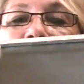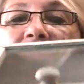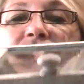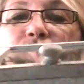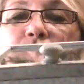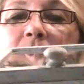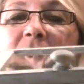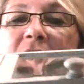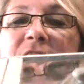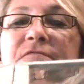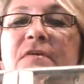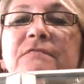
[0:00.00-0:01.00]
It's
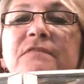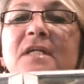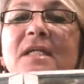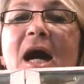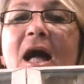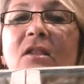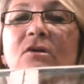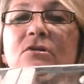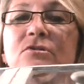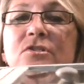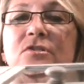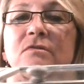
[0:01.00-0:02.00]
normally $50,
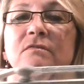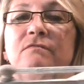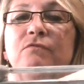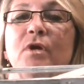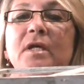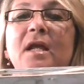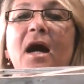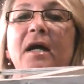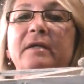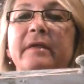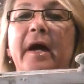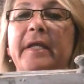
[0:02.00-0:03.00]

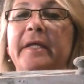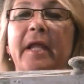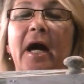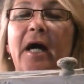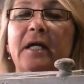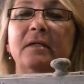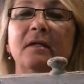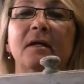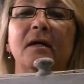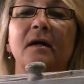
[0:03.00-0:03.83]
$49.99,